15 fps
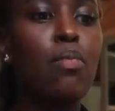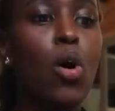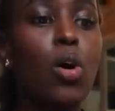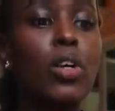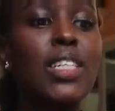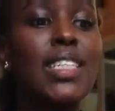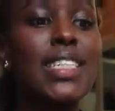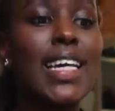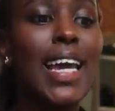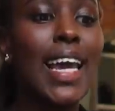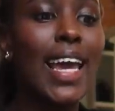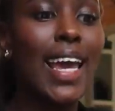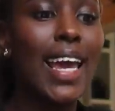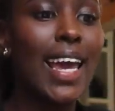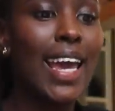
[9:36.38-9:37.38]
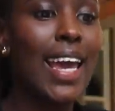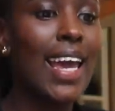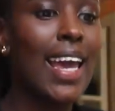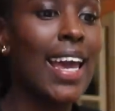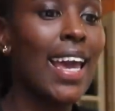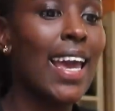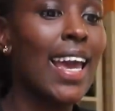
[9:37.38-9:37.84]
Monde
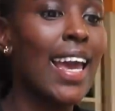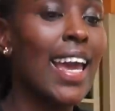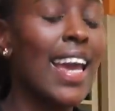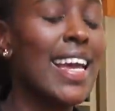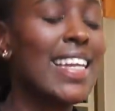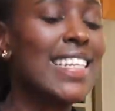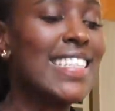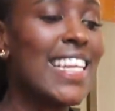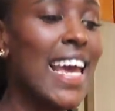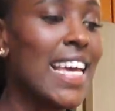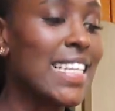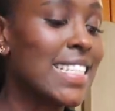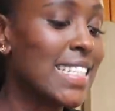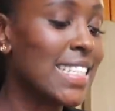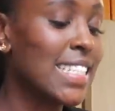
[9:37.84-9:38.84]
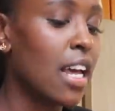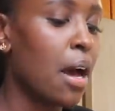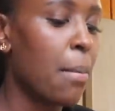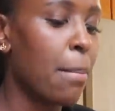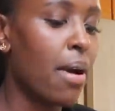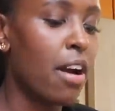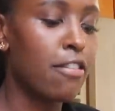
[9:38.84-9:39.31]
Des
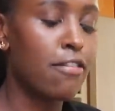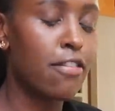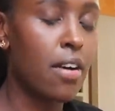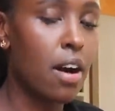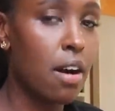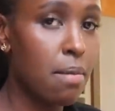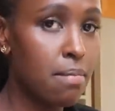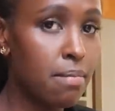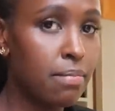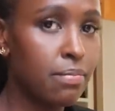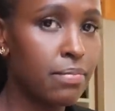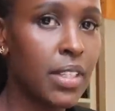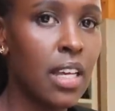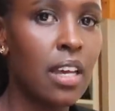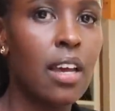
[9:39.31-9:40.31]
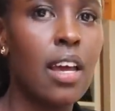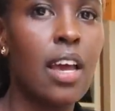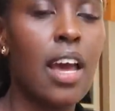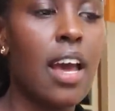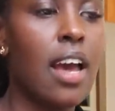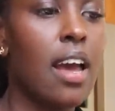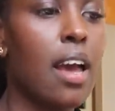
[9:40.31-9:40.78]
Parfums.
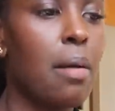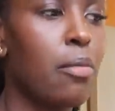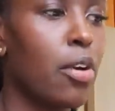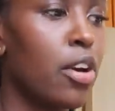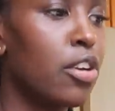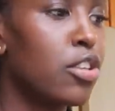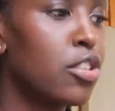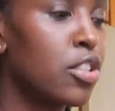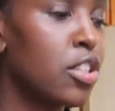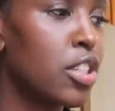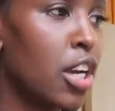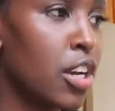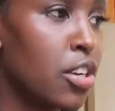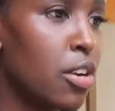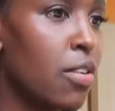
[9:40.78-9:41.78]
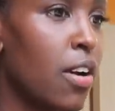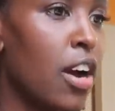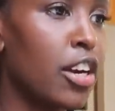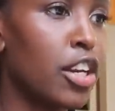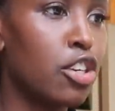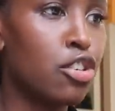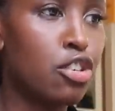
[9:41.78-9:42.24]
I'm gonna turn you
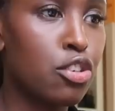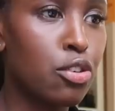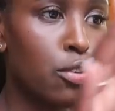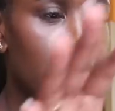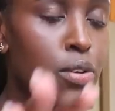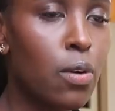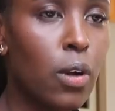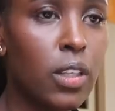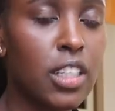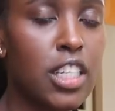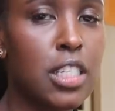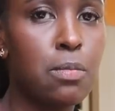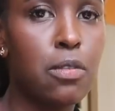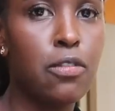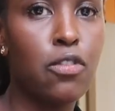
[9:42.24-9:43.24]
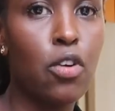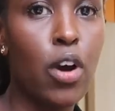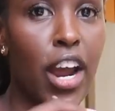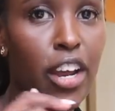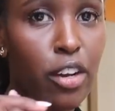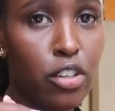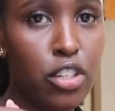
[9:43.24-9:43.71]
around and show you all this
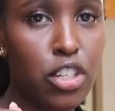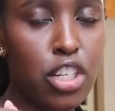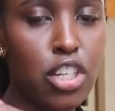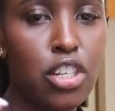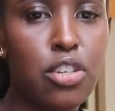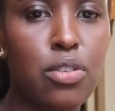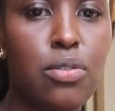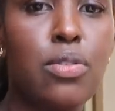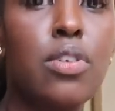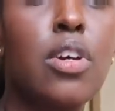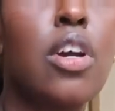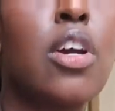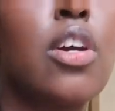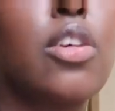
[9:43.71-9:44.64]
before I continue.